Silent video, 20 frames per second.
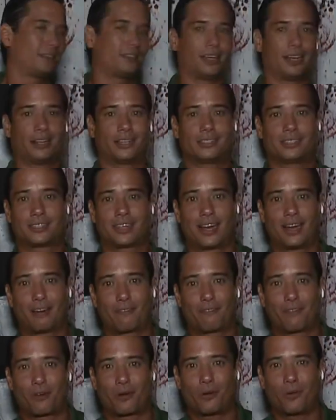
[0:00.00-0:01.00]
getting
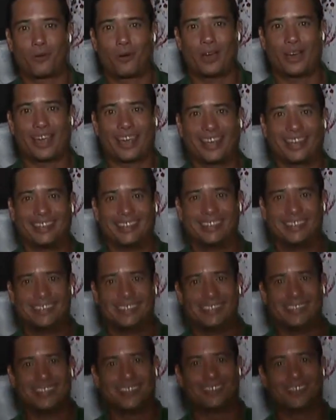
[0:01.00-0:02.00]
scared for Hawaii,
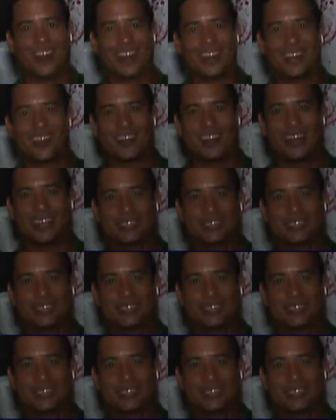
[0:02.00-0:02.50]
right here at